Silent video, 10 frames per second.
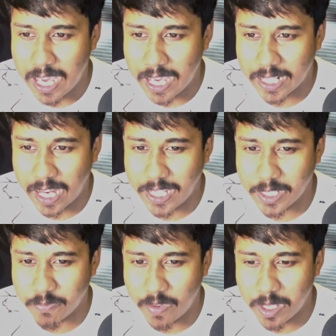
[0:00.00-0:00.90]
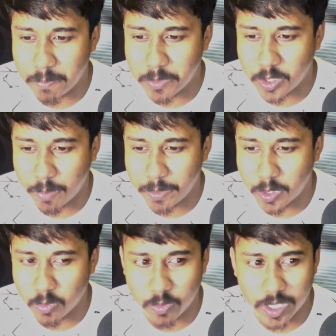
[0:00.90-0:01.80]
and knight d5, bishop
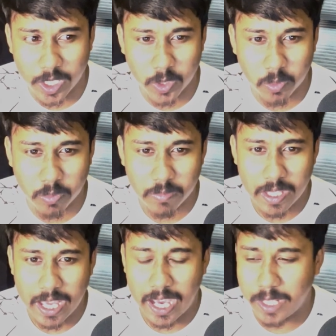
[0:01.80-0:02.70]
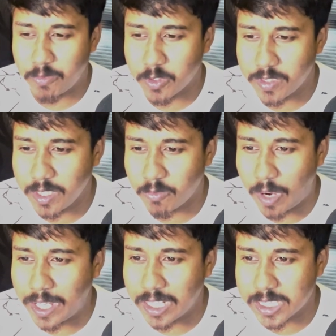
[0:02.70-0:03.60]
e2, queen a2. And if you see,
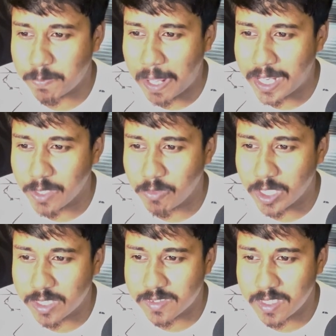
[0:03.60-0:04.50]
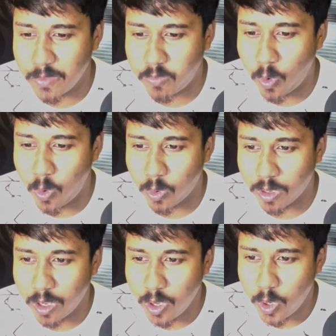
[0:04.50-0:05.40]
white is planning with
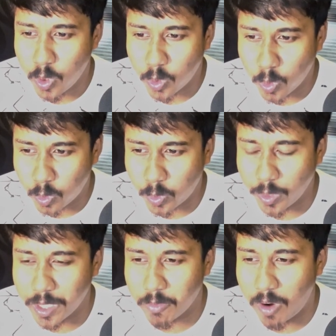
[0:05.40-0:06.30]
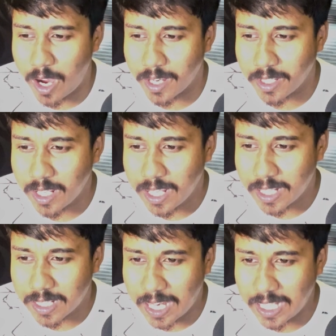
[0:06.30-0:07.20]
c4, rook to d1,
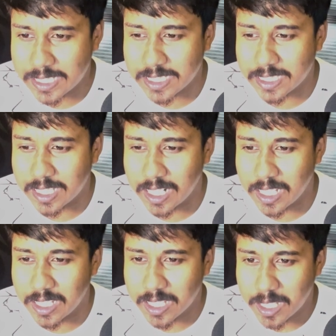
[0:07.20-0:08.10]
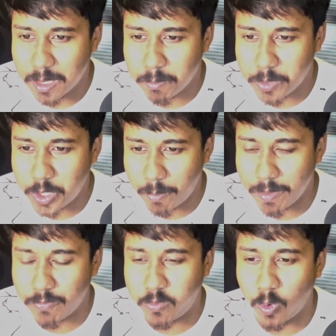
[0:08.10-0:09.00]
knight c3, bishop
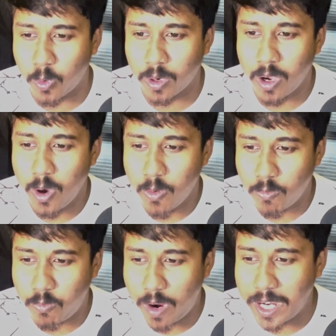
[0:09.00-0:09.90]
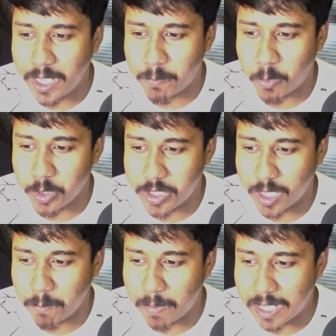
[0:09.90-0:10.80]
f4. White
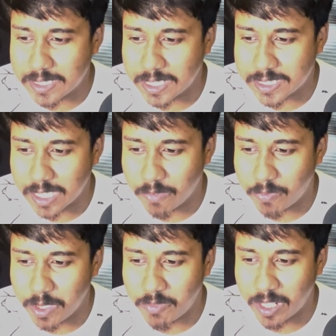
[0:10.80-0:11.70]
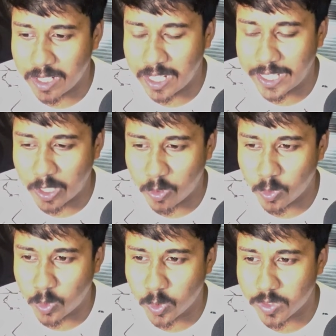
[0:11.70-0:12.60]
position plays itself. Even later on
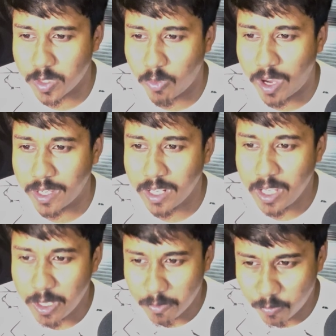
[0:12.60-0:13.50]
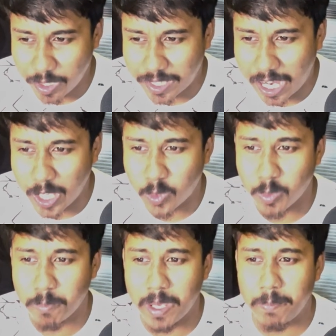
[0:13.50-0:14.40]
rook to c1. We'll try
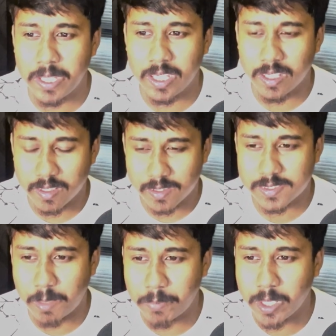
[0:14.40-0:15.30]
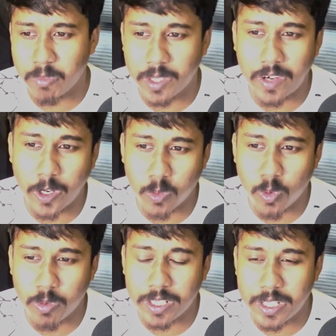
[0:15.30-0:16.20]
to, maybe someday we'll try to
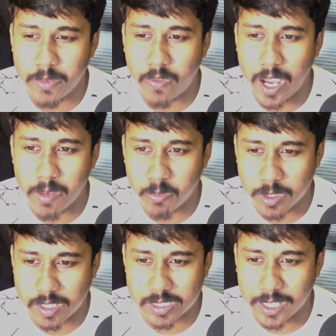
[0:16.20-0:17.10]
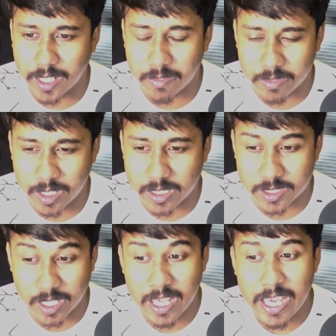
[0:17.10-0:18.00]
go with d5 with the center
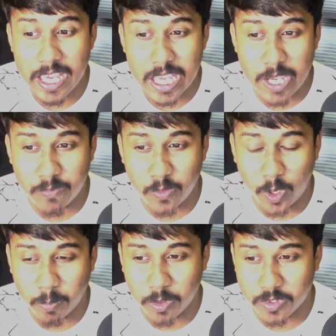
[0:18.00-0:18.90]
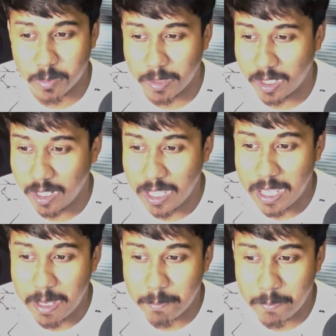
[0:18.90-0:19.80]
thrust. If not possible,
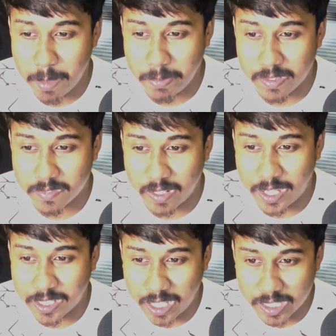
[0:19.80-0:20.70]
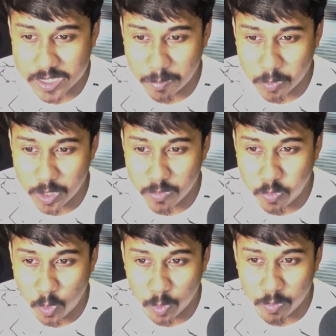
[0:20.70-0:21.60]
maybe this knight can jump to
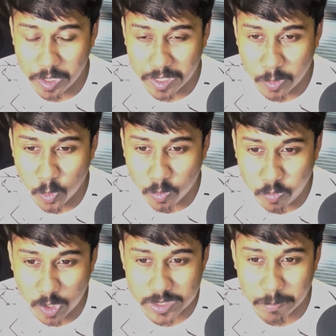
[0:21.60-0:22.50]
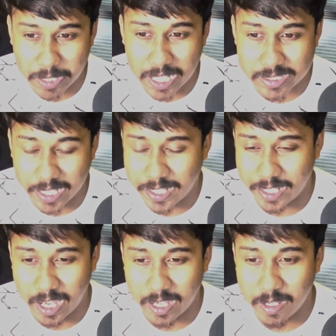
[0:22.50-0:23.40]
e4. We'll look for some kingside
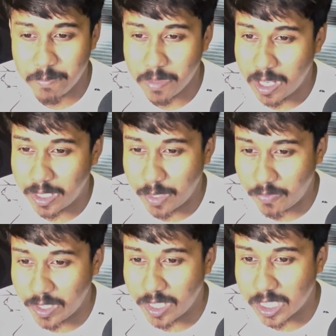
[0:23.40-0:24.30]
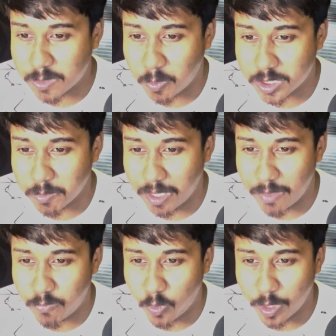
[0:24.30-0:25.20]
attack. Definitely it's possible
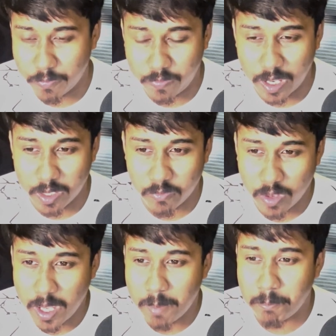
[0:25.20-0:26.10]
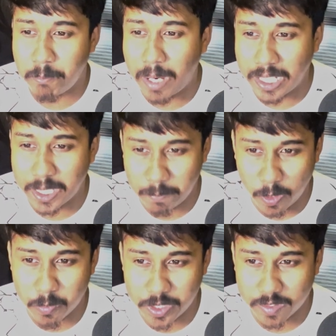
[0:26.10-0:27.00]
f4, f5.
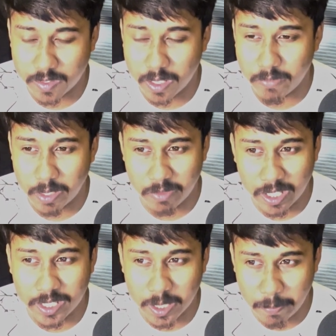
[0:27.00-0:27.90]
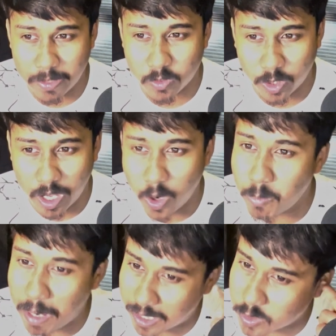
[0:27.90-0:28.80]
Multiple options are available. It depends on how
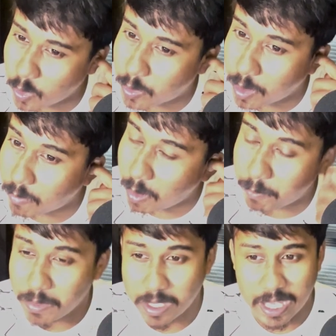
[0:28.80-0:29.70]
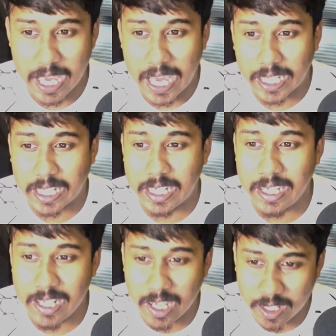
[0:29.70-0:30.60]
black is going to develop. And
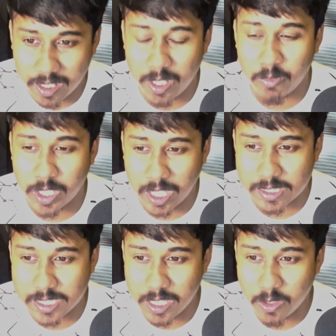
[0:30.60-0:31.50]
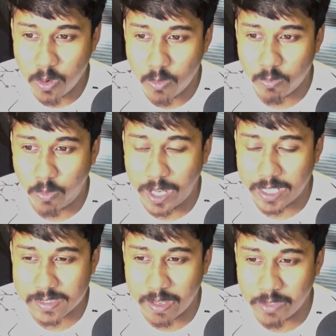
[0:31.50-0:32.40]
clearly we can see white
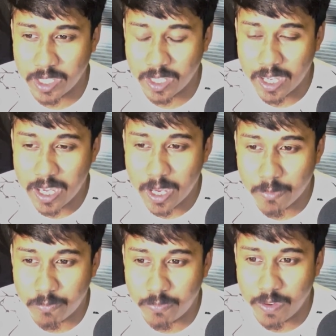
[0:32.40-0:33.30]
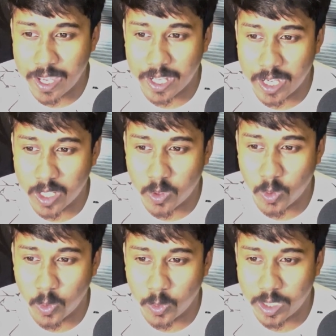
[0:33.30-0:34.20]
is having a very
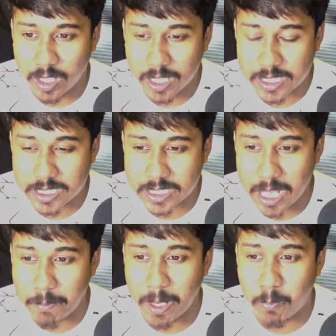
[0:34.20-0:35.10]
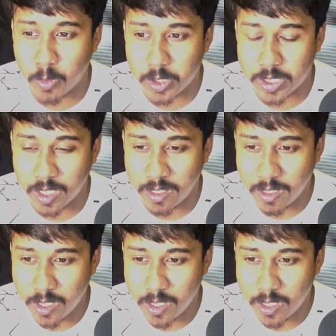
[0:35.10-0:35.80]
good stable position